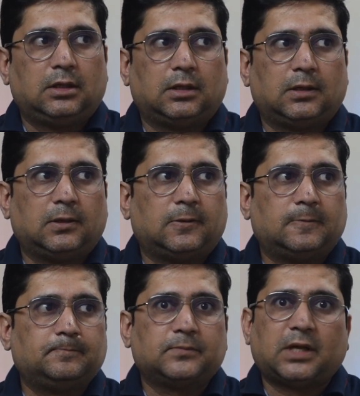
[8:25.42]

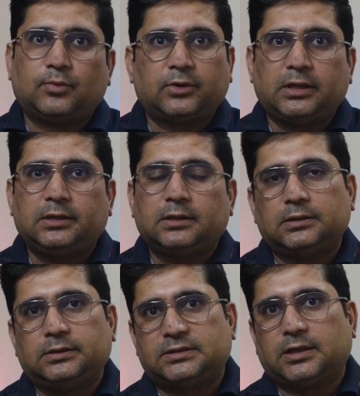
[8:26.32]
um, upper
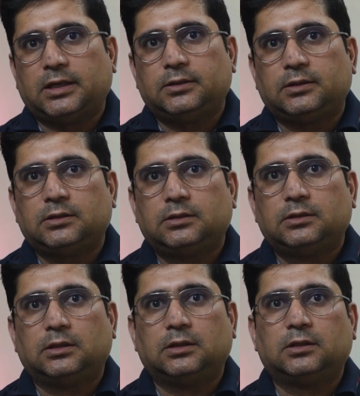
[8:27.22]
end designer
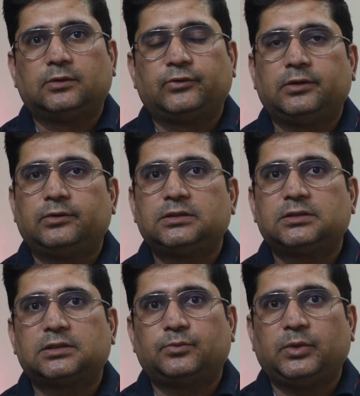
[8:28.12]
uh,
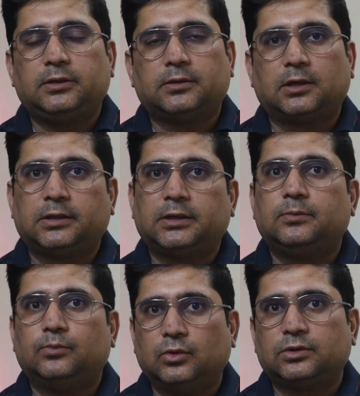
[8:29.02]
fragrance. It's being
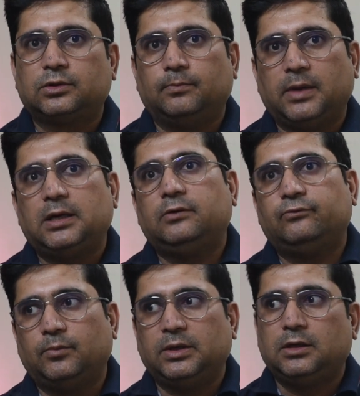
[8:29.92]
targeted both men and
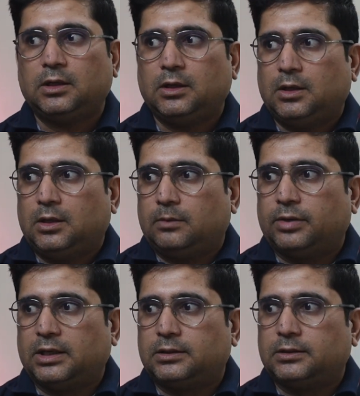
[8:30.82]
women,
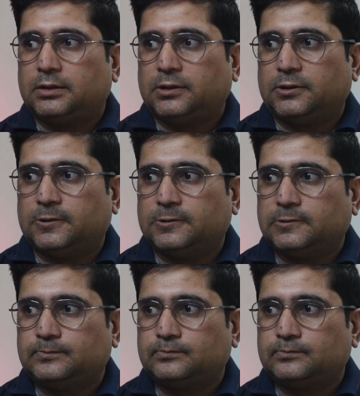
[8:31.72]
but uh,